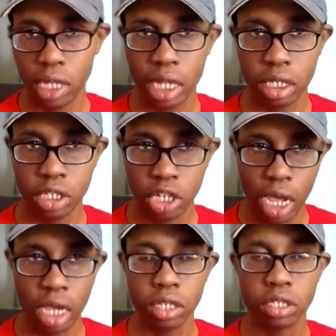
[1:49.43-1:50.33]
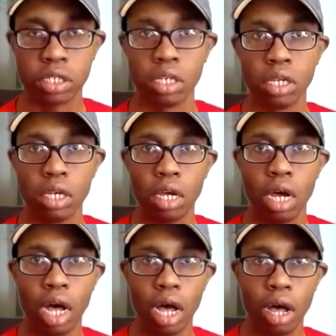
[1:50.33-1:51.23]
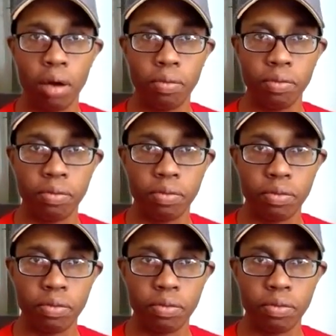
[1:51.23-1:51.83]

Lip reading: not to change um,